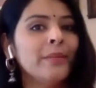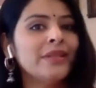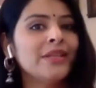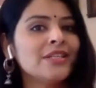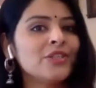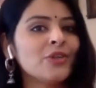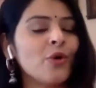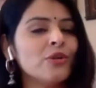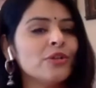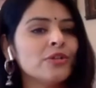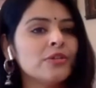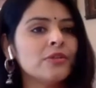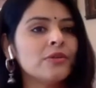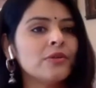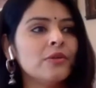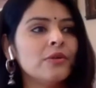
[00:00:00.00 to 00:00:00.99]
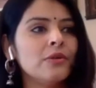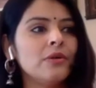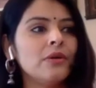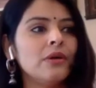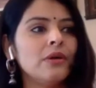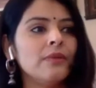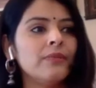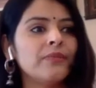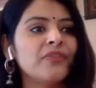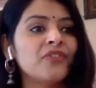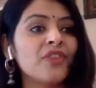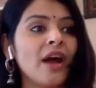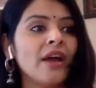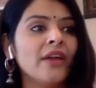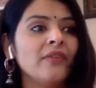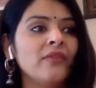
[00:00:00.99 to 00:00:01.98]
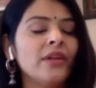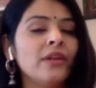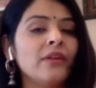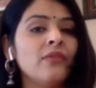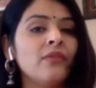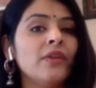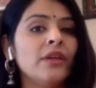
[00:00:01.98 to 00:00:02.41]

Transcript: but this also time where